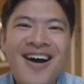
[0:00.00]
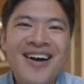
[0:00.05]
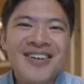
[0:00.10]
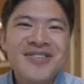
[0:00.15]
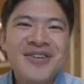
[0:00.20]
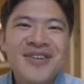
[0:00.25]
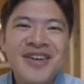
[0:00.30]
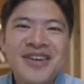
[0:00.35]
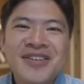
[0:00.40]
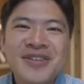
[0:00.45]

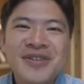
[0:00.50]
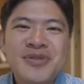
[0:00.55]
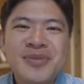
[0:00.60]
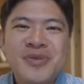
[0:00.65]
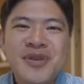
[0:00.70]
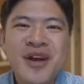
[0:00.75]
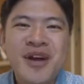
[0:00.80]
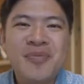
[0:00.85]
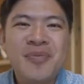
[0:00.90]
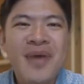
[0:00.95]
Also on the news,
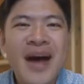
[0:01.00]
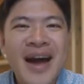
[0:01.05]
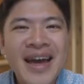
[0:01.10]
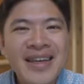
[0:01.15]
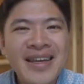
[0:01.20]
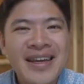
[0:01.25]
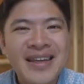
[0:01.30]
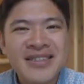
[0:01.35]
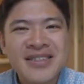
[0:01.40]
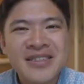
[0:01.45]
we got
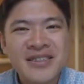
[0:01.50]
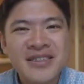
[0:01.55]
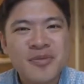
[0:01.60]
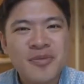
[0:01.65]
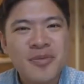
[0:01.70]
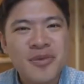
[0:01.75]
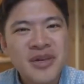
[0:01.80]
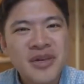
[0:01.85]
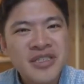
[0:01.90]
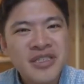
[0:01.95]
Binance. They're
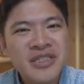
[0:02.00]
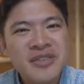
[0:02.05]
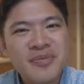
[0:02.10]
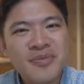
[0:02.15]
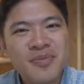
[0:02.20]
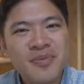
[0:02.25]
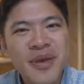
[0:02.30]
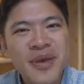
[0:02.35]
pushing